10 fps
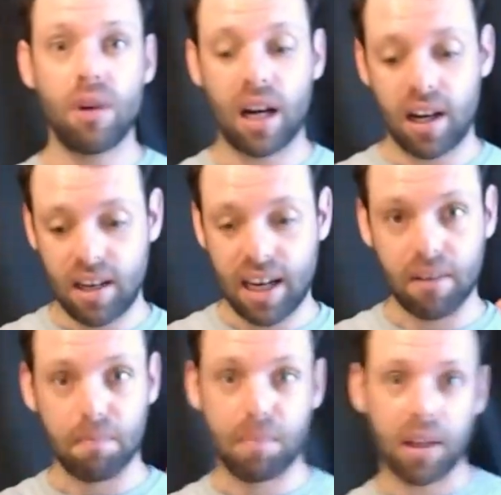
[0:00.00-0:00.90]
had a
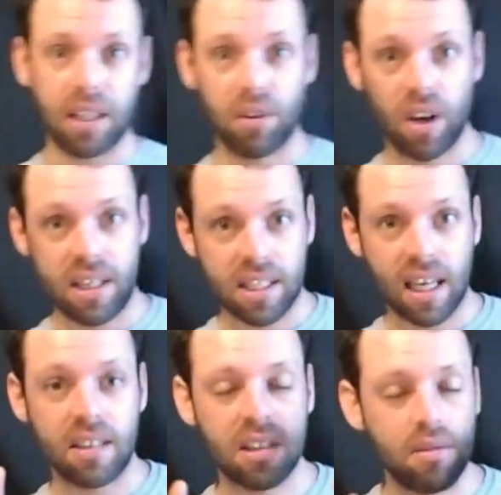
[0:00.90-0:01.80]
buddy on ice
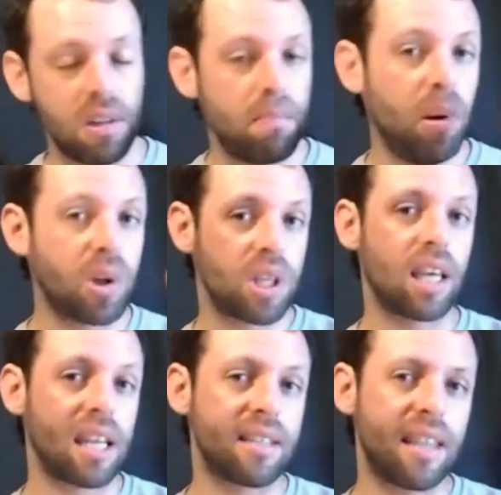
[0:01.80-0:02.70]
skates too and you pushed
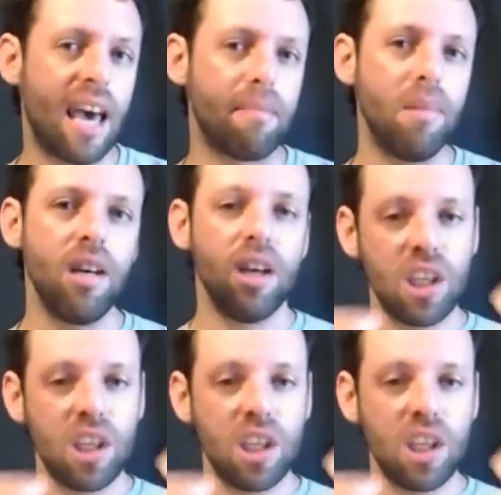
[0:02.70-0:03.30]
against them,